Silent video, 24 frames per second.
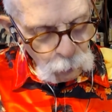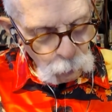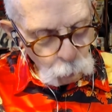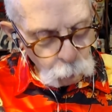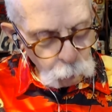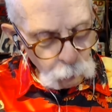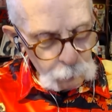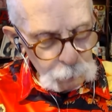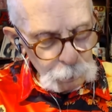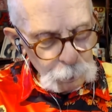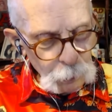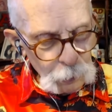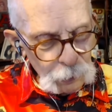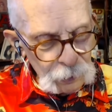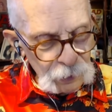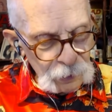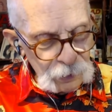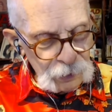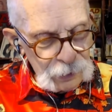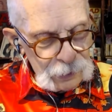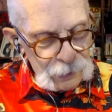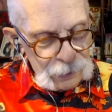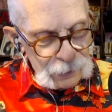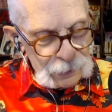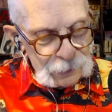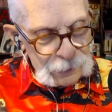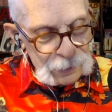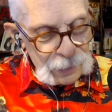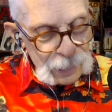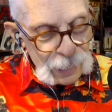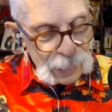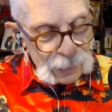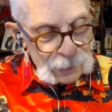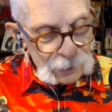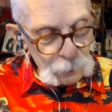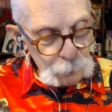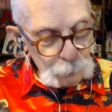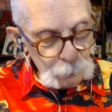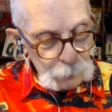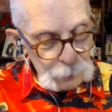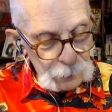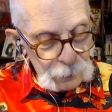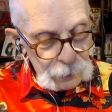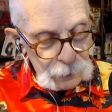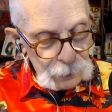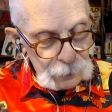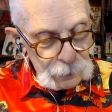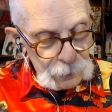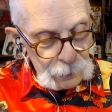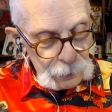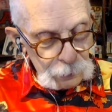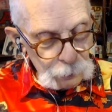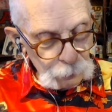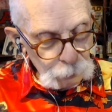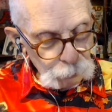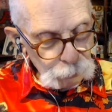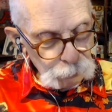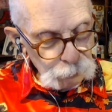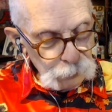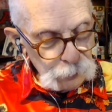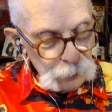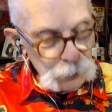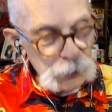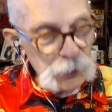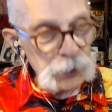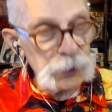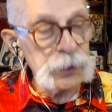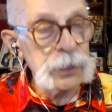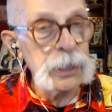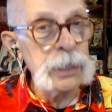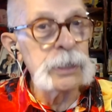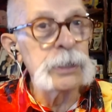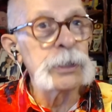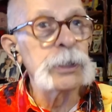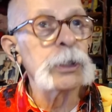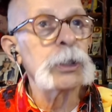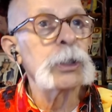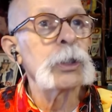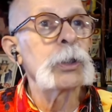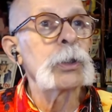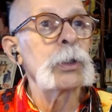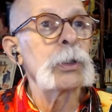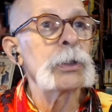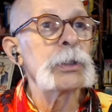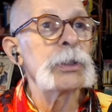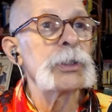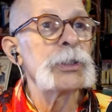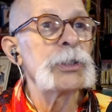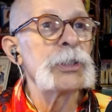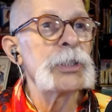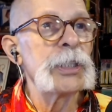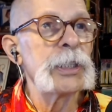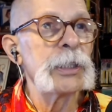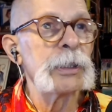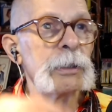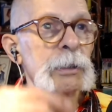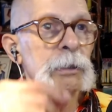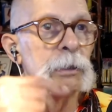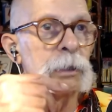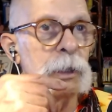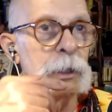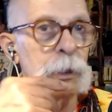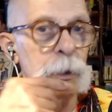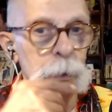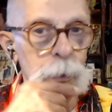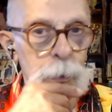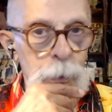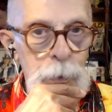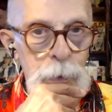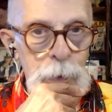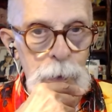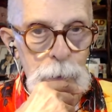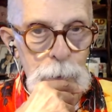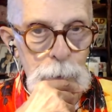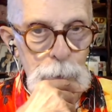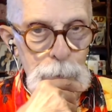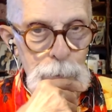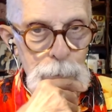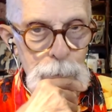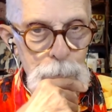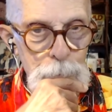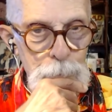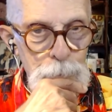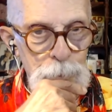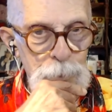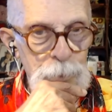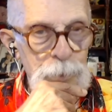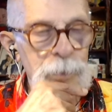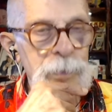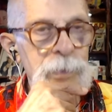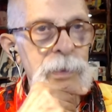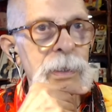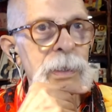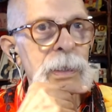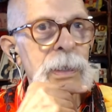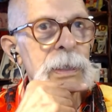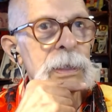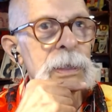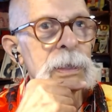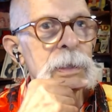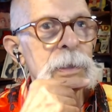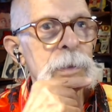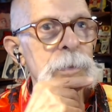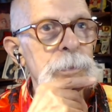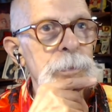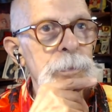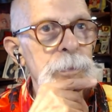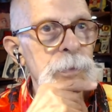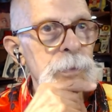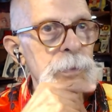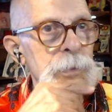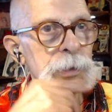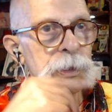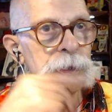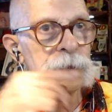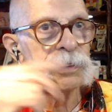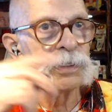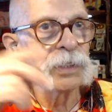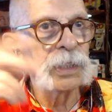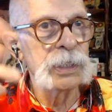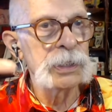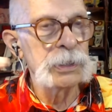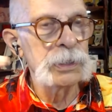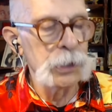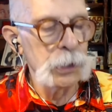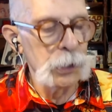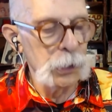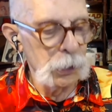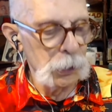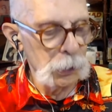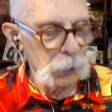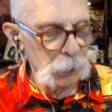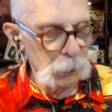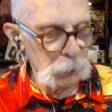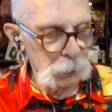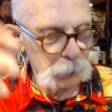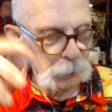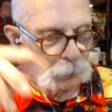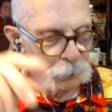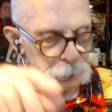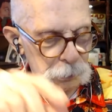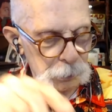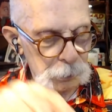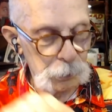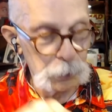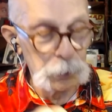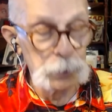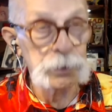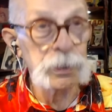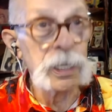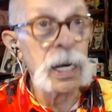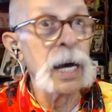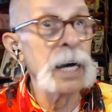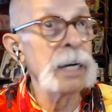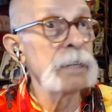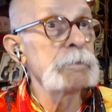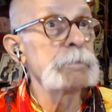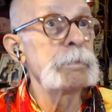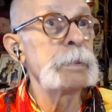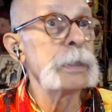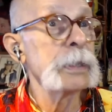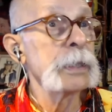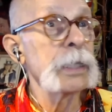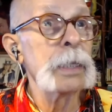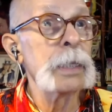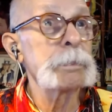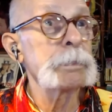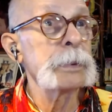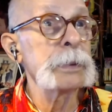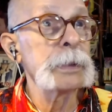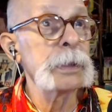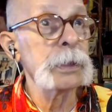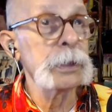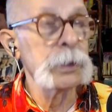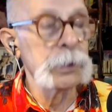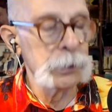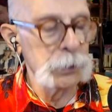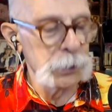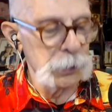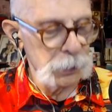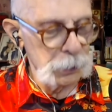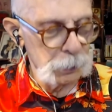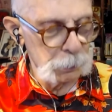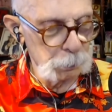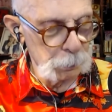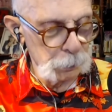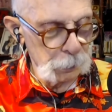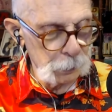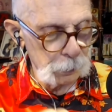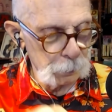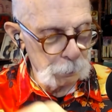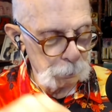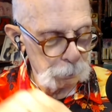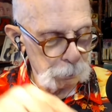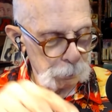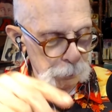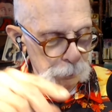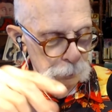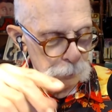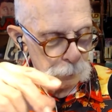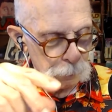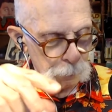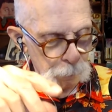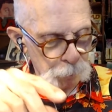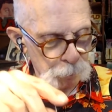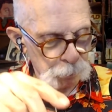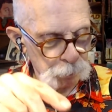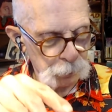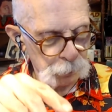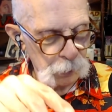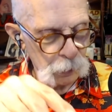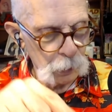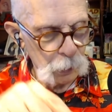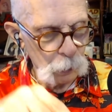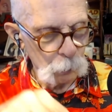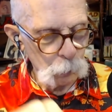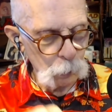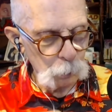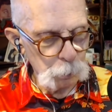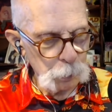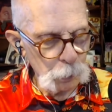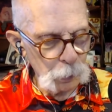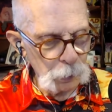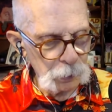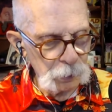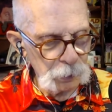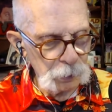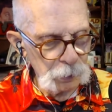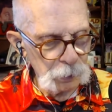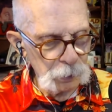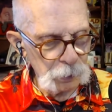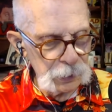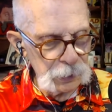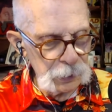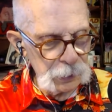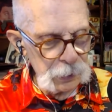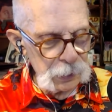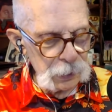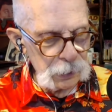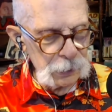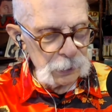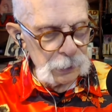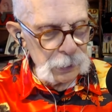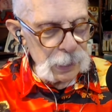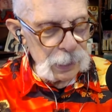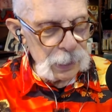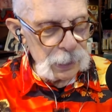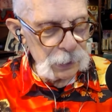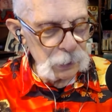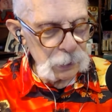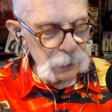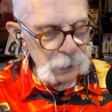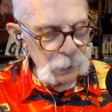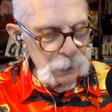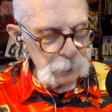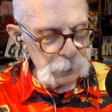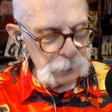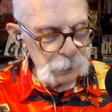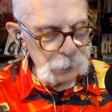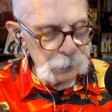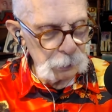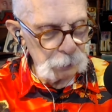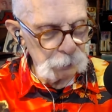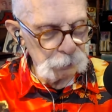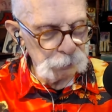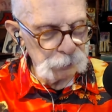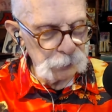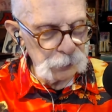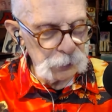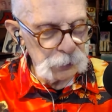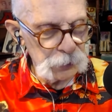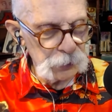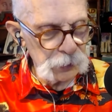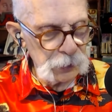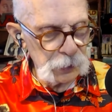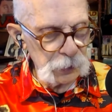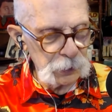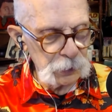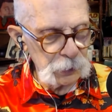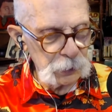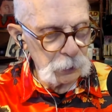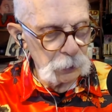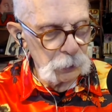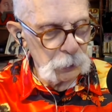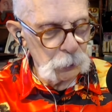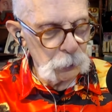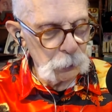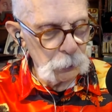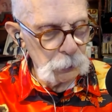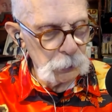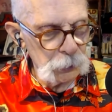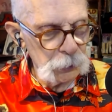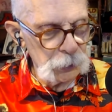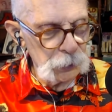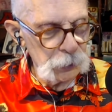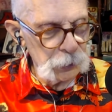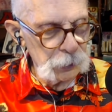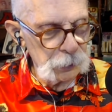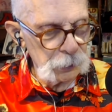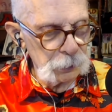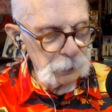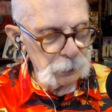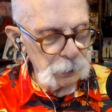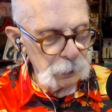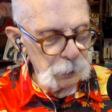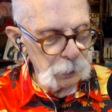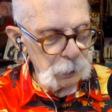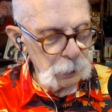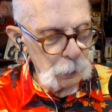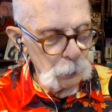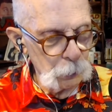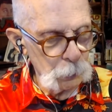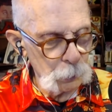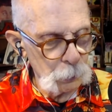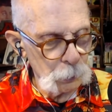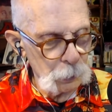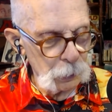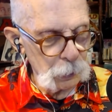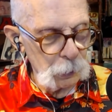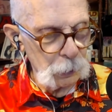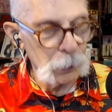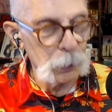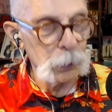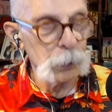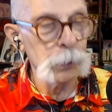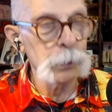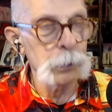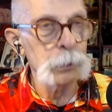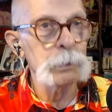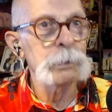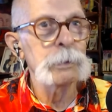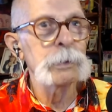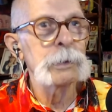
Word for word: What part of the anatomy is featured in the Goodyear logo? This I know, because I've been up in the Goodyear blimp. What part of the anatomy is featured in the Goodyear logo?